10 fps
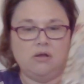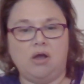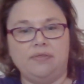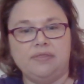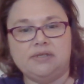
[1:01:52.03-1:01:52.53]

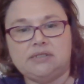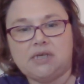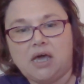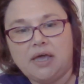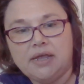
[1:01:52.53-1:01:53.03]
on this
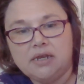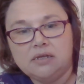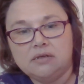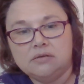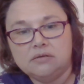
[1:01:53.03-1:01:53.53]

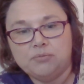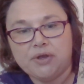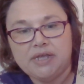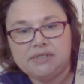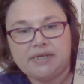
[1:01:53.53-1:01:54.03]
side,
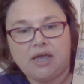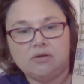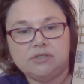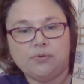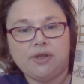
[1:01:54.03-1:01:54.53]
bring it
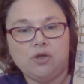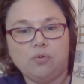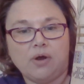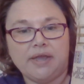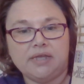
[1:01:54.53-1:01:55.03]
down so I know
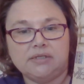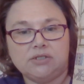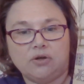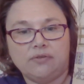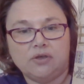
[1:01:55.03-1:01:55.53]
where I can
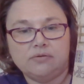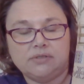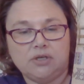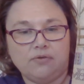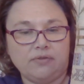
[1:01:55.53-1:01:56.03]
start those
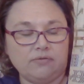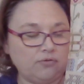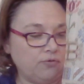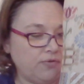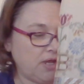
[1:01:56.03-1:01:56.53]
and go
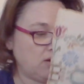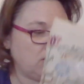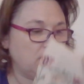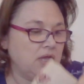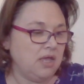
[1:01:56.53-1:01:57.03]
through
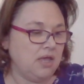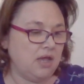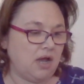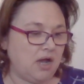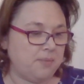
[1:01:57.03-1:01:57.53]
there.
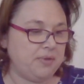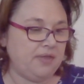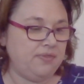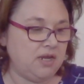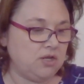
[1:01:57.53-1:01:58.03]

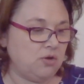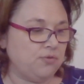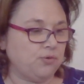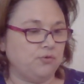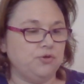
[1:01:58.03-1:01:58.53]
And then go
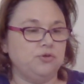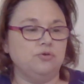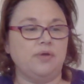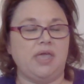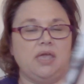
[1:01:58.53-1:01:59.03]

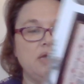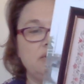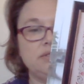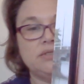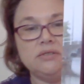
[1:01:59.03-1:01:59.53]
through
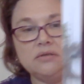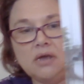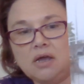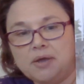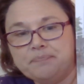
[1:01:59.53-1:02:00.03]
and
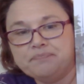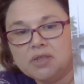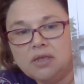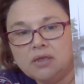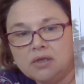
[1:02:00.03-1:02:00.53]

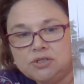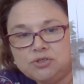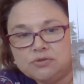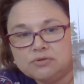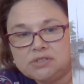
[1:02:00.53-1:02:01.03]

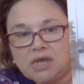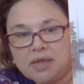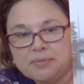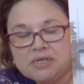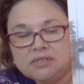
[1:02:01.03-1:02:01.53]
do those
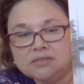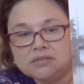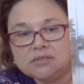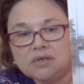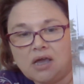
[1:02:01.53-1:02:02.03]

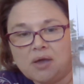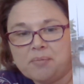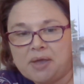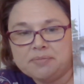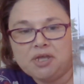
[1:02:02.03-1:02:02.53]
diamonds.
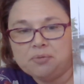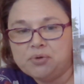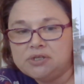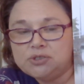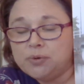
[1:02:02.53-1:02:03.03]
I'm going to
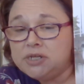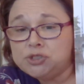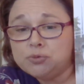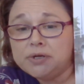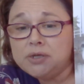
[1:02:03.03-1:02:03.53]
put
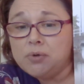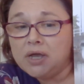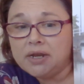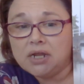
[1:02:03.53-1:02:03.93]
2021